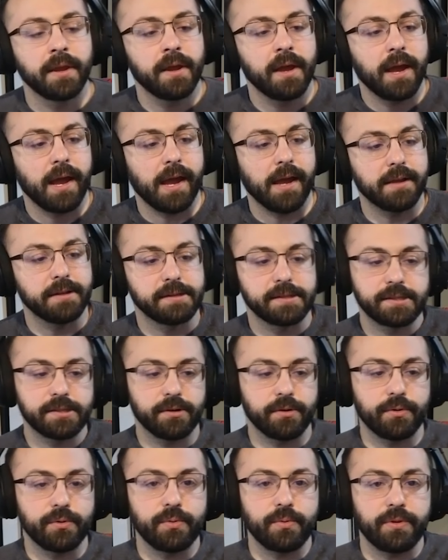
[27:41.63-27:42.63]
And
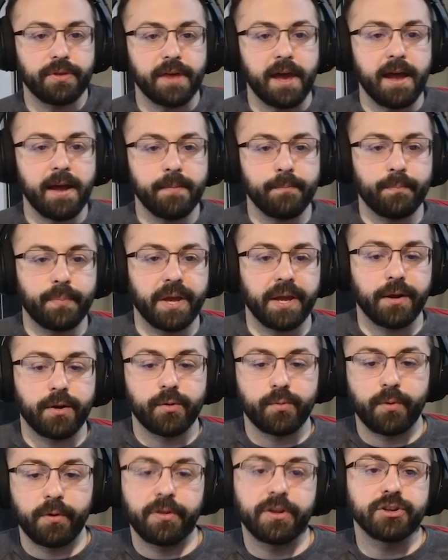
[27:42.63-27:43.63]
so that
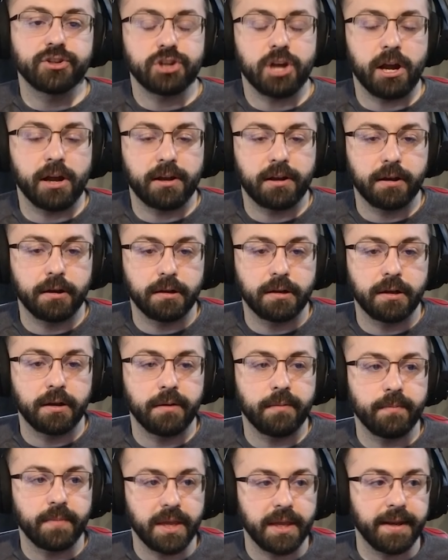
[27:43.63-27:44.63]
paired with the shotgun
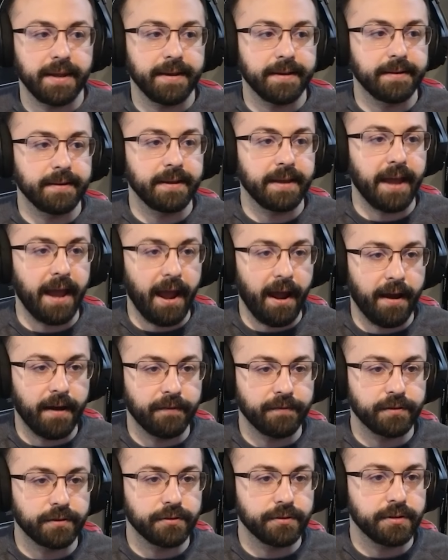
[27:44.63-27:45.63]
immediately
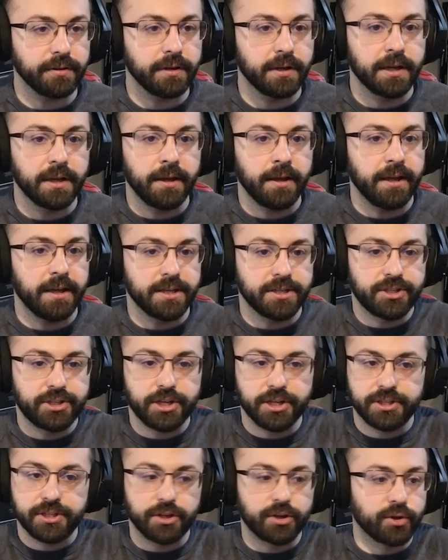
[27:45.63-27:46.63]
after is
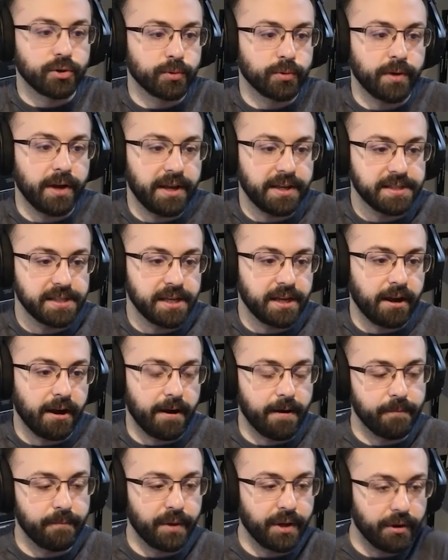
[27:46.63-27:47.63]
just a crazy
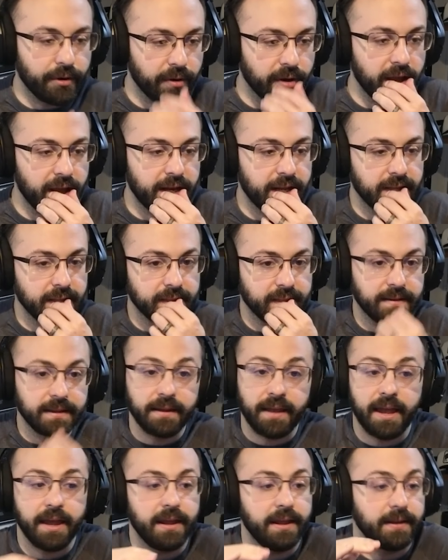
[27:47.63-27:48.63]
combo, and
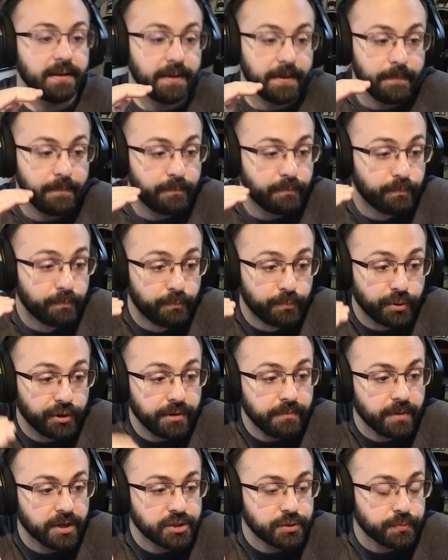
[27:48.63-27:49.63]
it
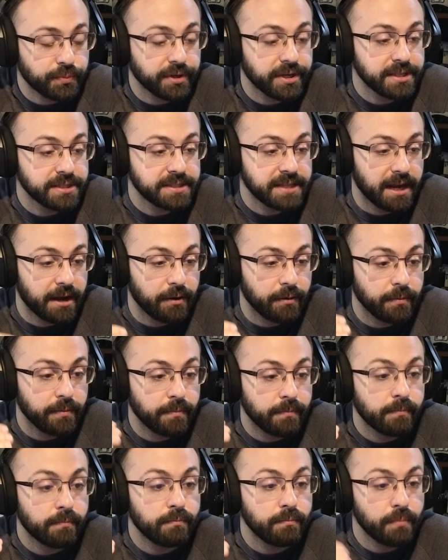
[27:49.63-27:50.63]
pretty much brings down
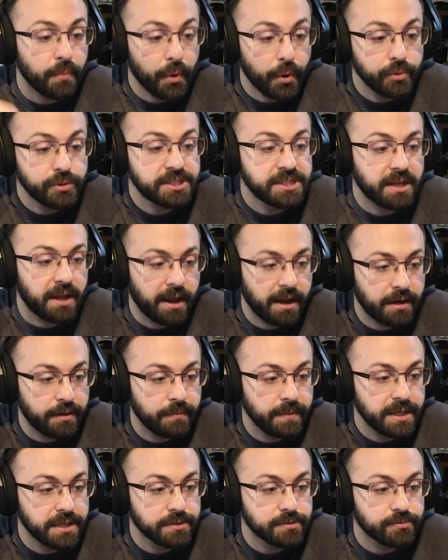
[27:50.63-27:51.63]
most
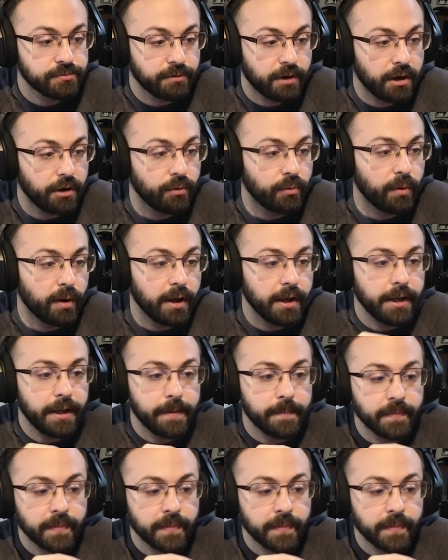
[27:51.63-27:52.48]
enemies right away.